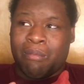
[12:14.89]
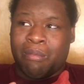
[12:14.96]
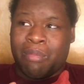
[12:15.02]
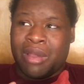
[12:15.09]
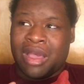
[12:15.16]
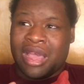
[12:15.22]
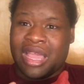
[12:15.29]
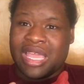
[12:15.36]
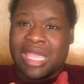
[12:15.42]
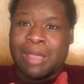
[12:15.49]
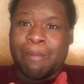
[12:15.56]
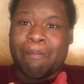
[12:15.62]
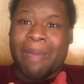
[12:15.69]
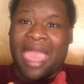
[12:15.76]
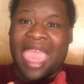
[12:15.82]
but he
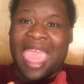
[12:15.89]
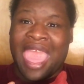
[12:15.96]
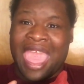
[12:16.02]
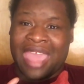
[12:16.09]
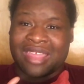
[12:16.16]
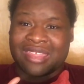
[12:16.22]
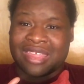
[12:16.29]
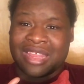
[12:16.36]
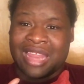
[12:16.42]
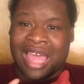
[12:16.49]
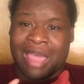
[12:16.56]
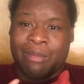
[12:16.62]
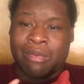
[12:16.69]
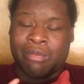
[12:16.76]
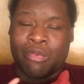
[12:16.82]
passed it
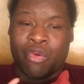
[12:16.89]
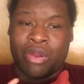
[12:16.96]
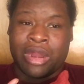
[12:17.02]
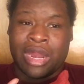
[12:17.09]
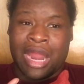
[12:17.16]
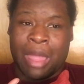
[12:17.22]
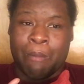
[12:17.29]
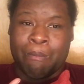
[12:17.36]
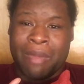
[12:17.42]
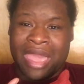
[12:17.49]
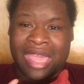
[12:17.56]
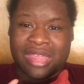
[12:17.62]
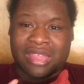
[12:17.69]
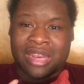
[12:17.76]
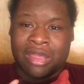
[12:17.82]
like we were going like
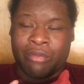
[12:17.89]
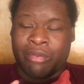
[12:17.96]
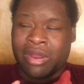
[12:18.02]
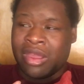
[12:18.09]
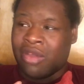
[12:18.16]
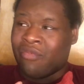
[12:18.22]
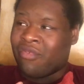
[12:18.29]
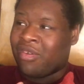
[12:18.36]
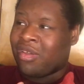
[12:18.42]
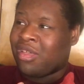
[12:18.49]
Batchley or whatever.